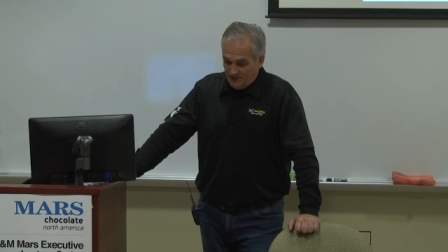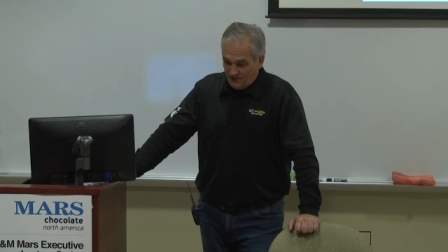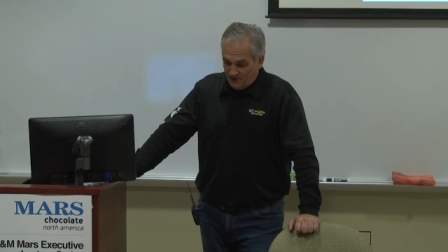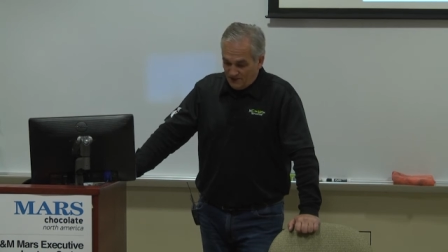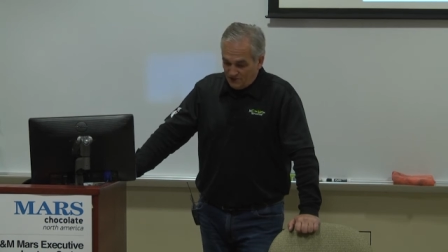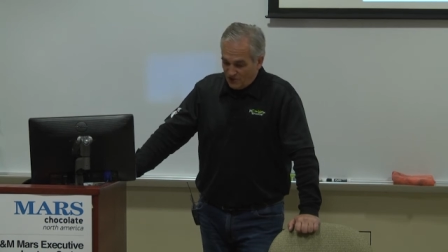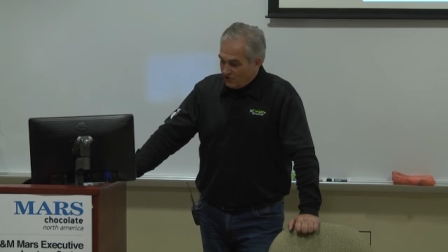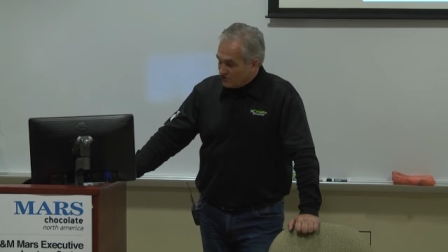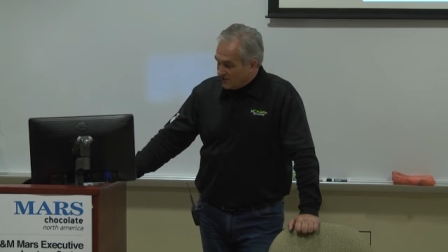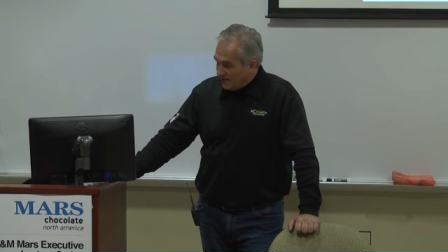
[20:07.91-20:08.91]
Uh,
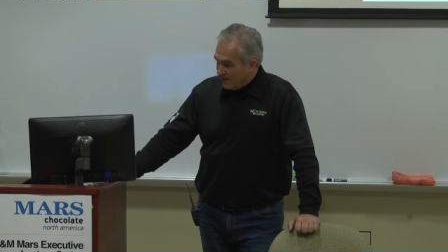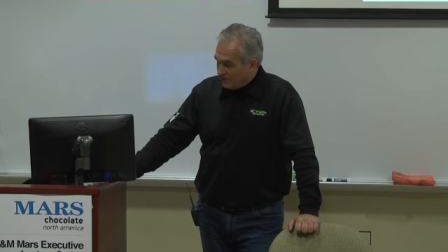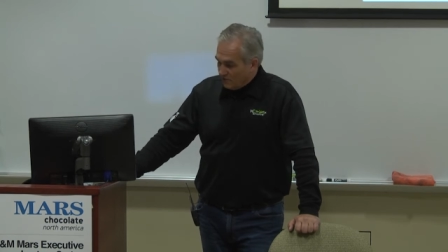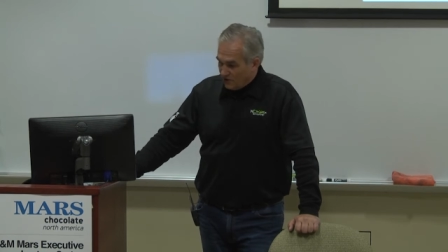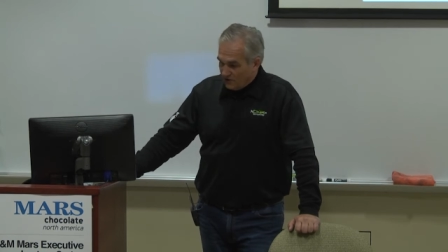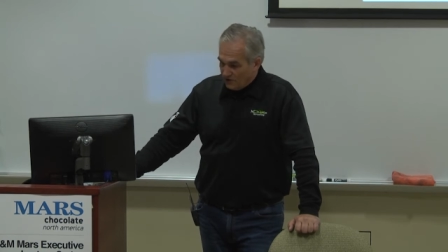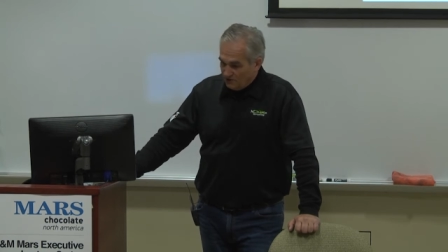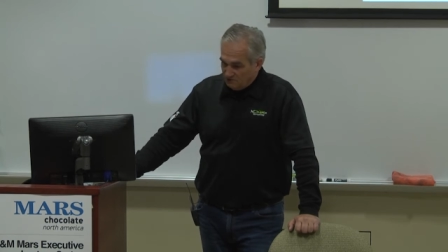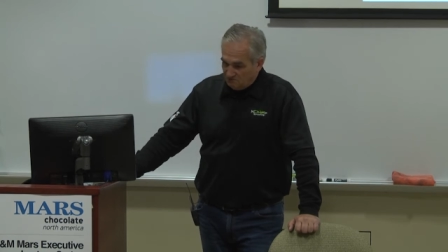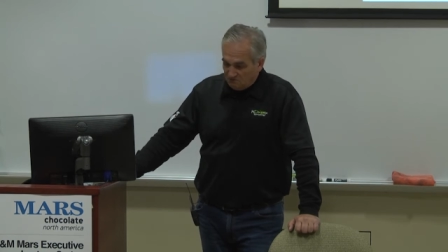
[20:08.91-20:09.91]
Jonas and Anne
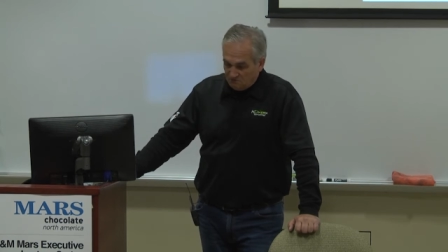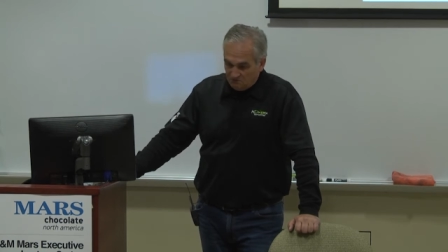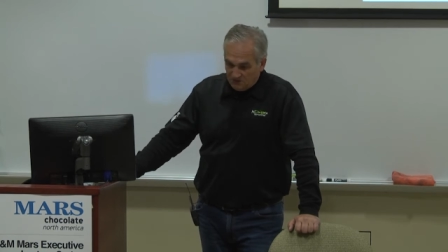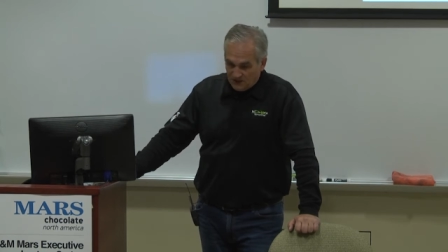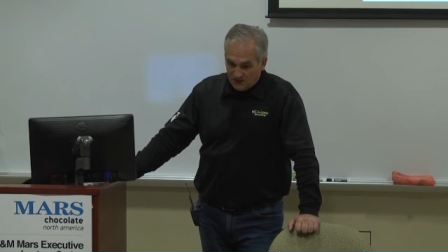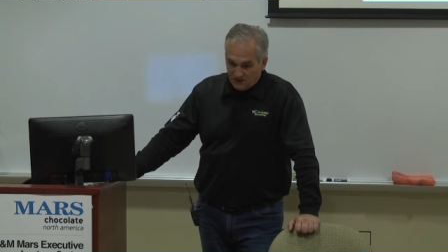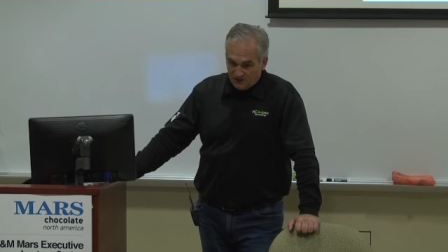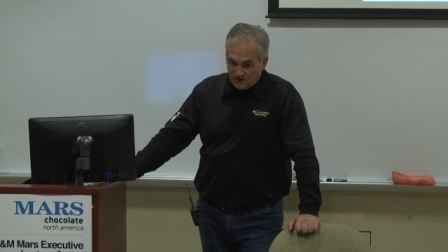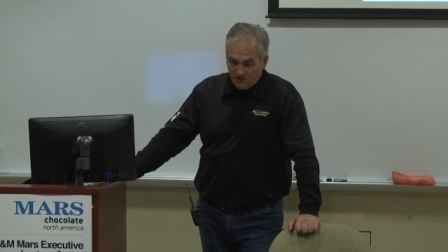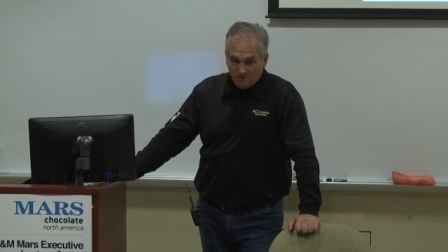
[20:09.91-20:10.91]
were
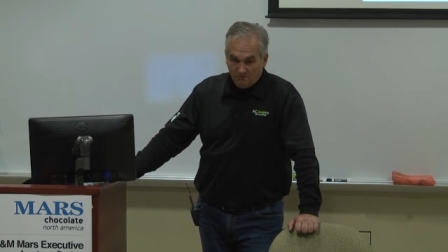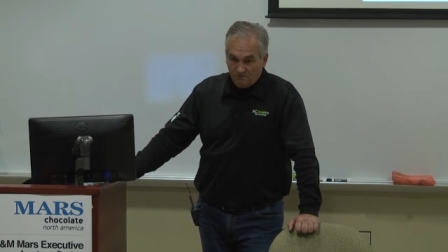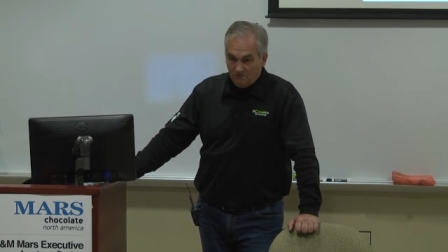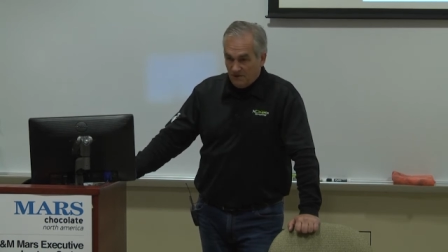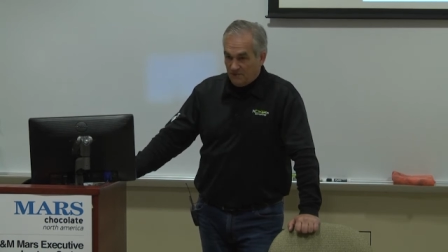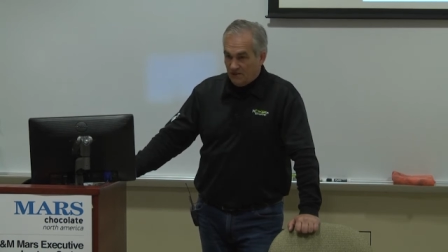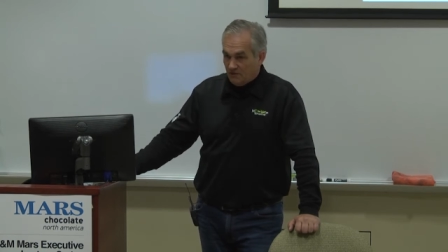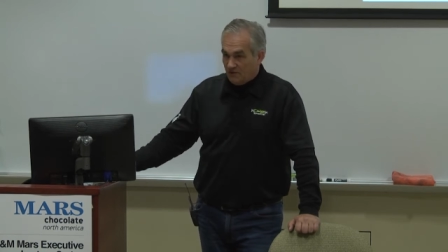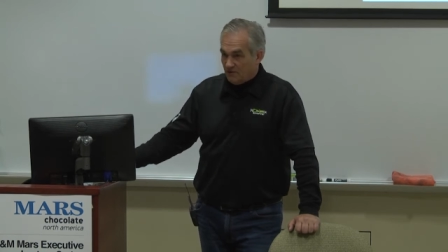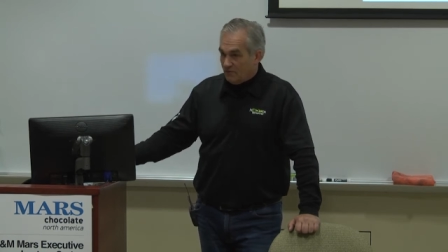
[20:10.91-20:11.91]
uh, still, I mean, they,
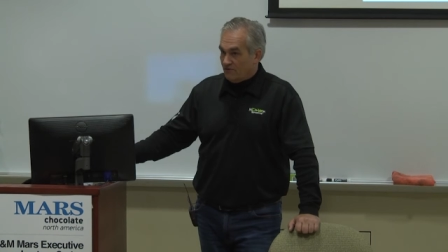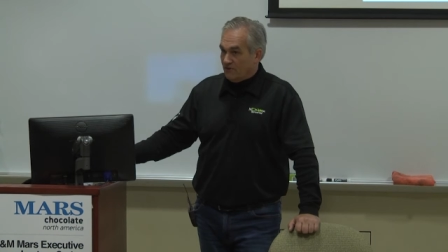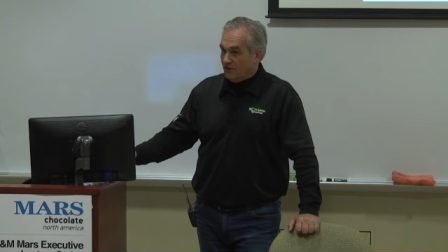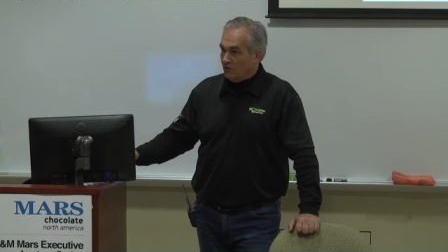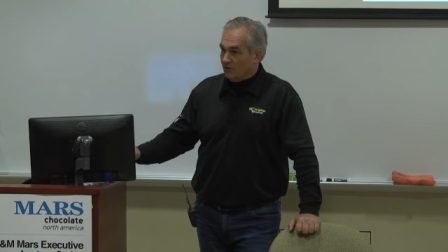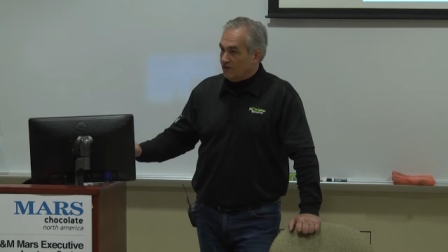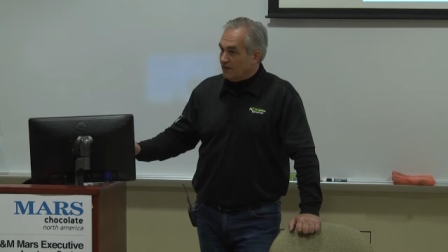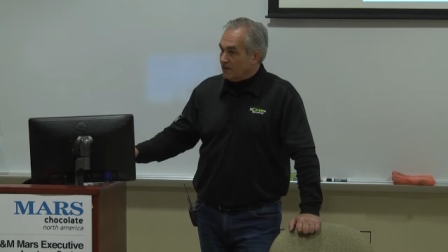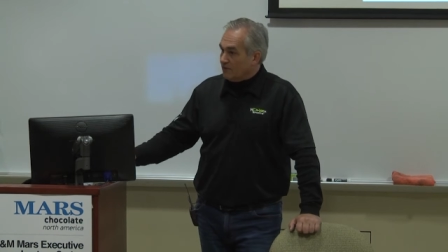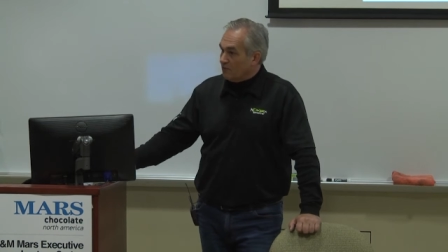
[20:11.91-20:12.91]
were, they weren't very old. I
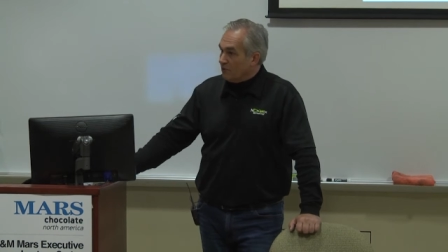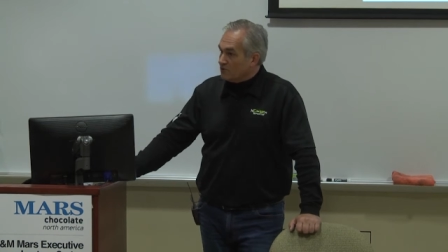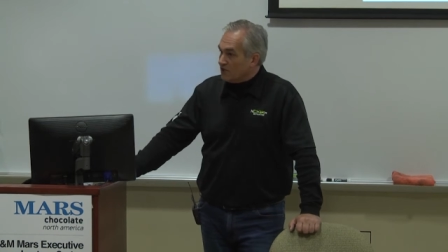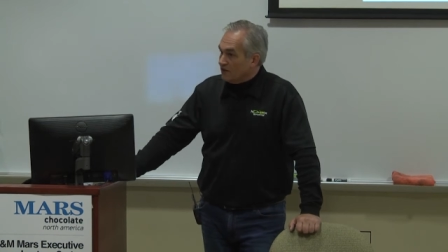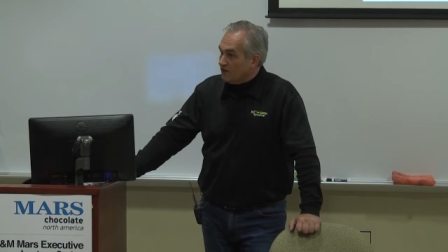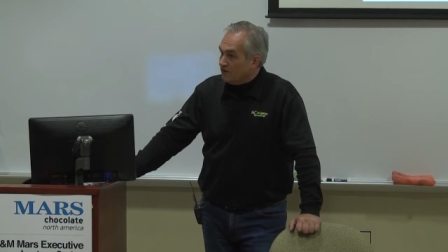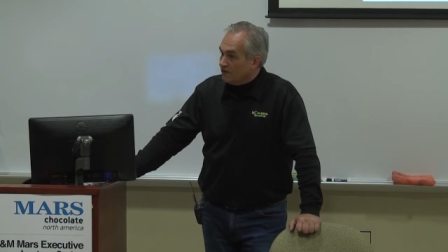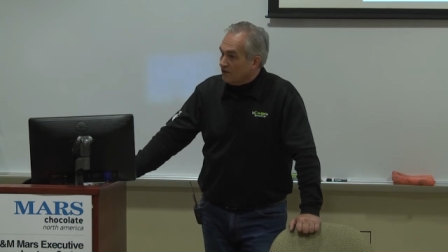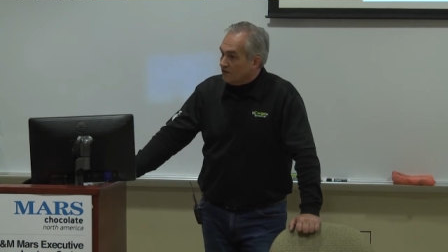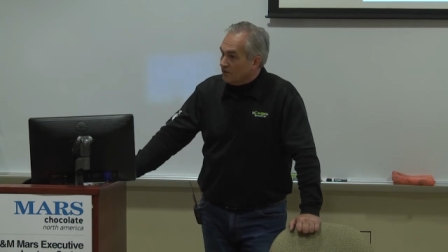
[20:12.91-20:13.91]
think they were approaching
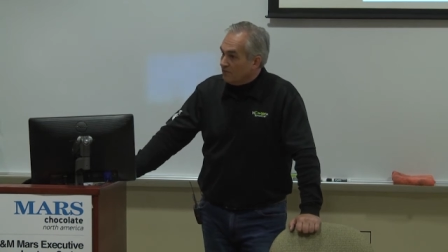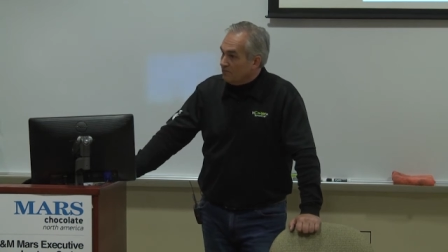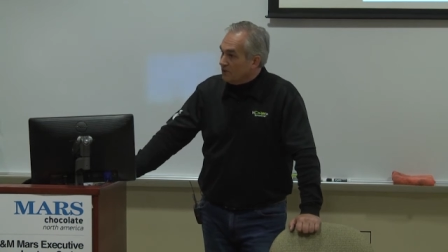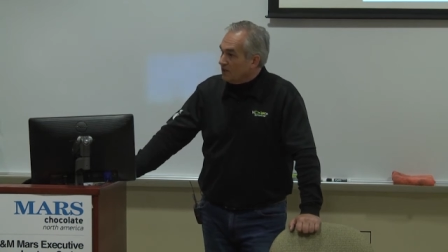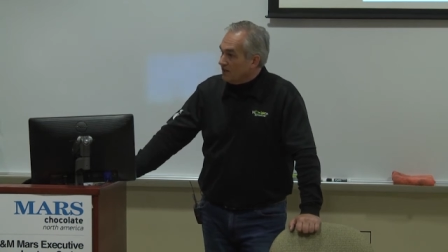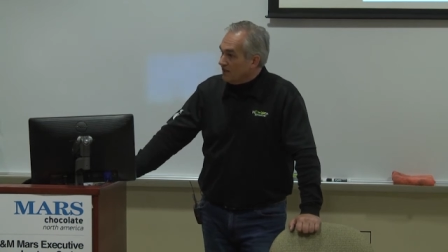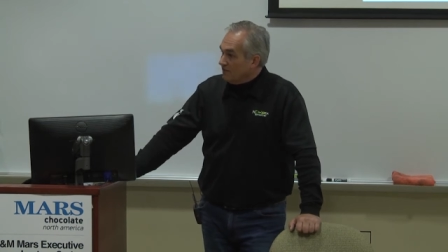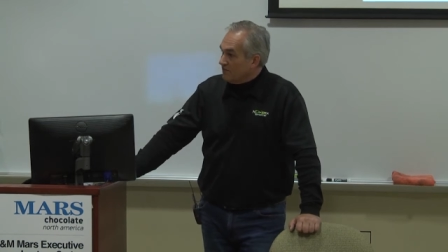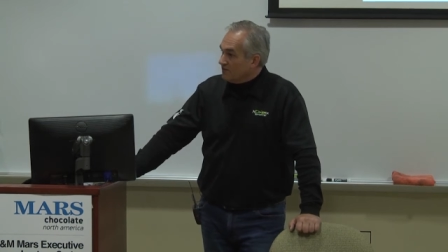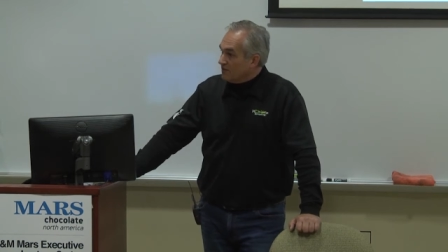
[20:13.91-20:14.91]
uh, their mid to
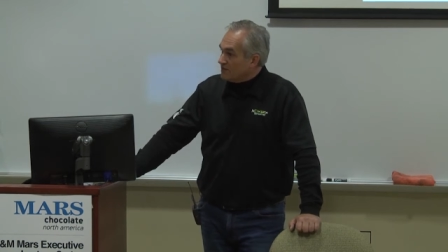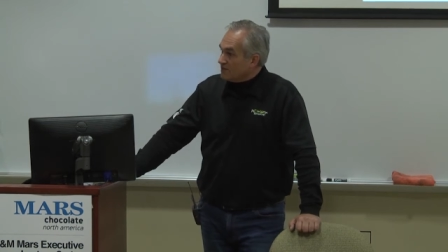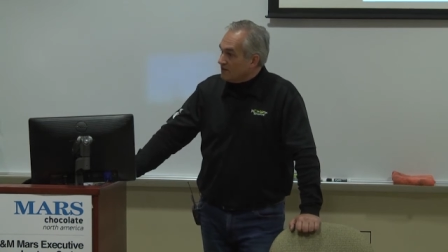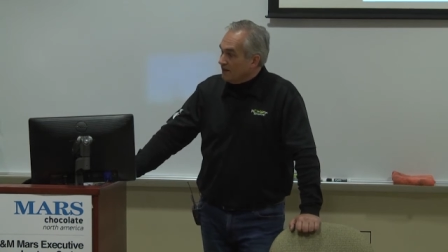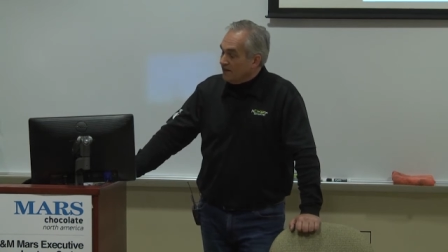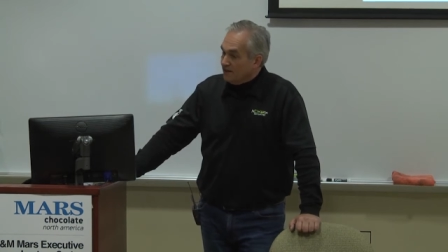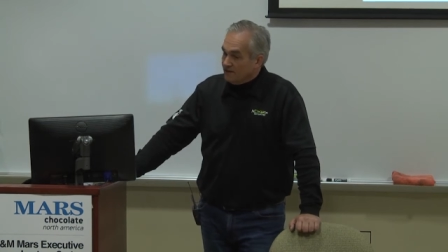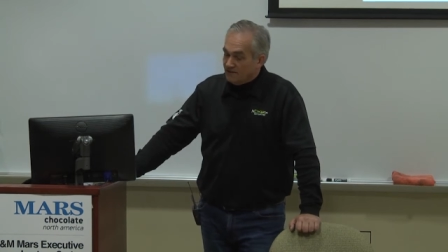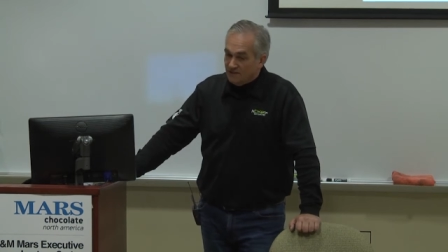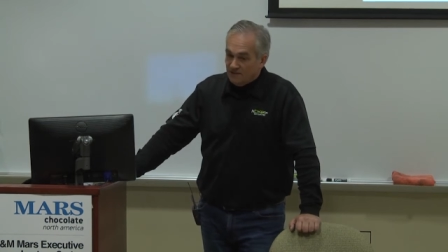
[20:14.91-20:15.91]
late 50s. And,